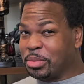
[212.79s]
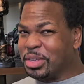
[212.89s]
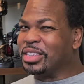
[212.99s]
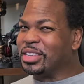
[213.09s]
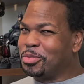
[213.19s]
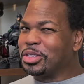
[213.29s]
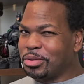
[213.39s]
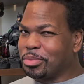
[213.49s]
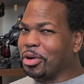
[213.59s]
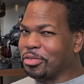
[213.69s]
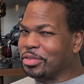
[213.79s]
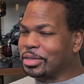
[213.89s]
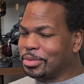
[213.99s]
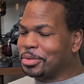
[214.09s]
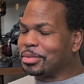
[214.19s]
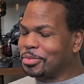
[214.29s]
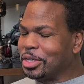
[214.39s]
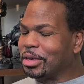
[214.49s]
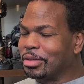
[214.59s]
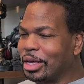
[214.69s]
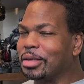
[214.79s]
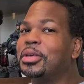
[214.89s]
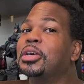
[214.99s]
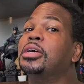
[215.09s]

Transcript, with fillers: I mean, it wasn't perfect. We, we know that.